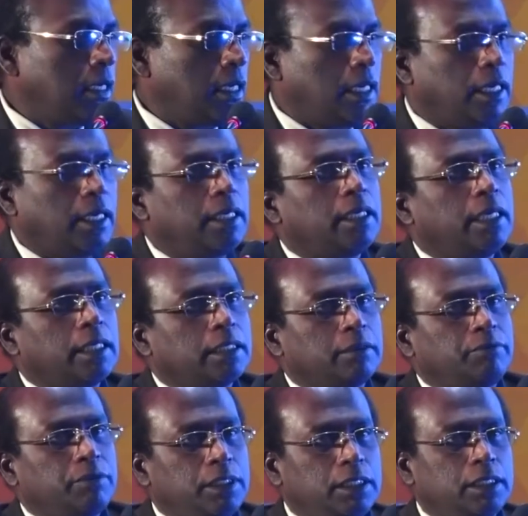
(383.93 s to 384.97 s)
and as a
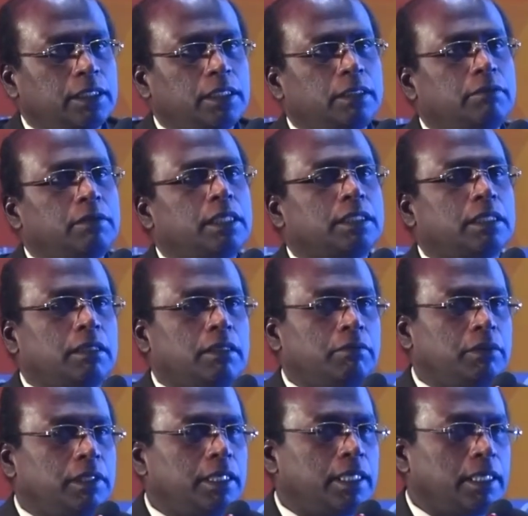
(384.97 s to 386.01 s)
physician, we
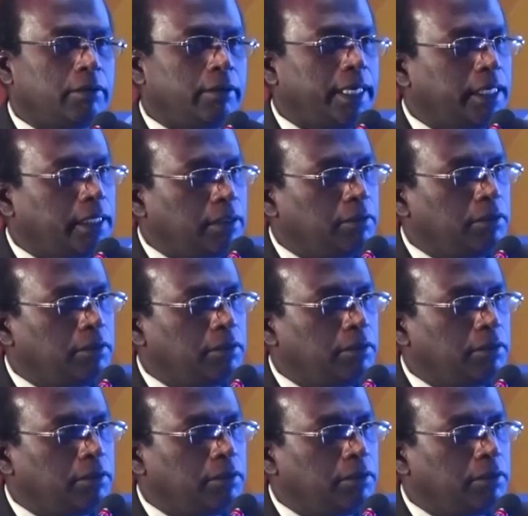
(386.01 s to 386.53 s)
are required to,